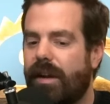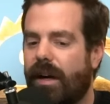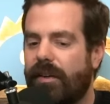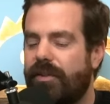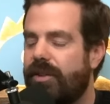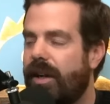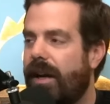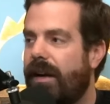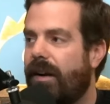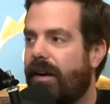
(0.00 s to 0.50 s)
a
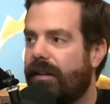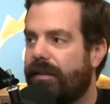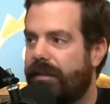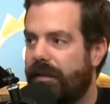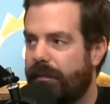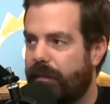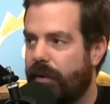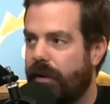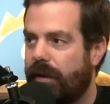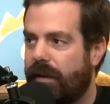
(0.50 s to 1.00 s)
Jane
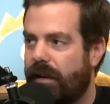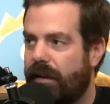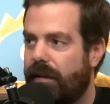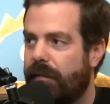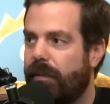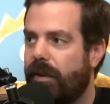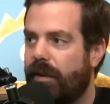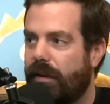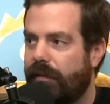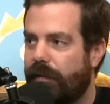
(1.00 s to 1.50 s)
Austen book in the
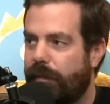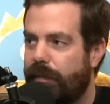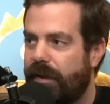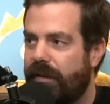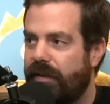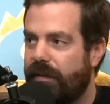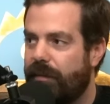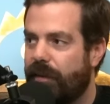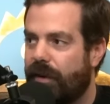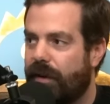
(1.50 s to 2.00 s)
middle of a
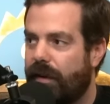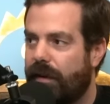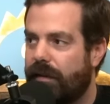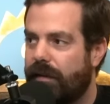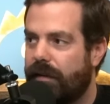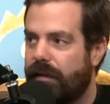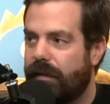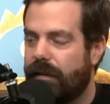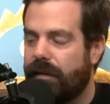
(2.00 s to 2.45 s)
busy bar.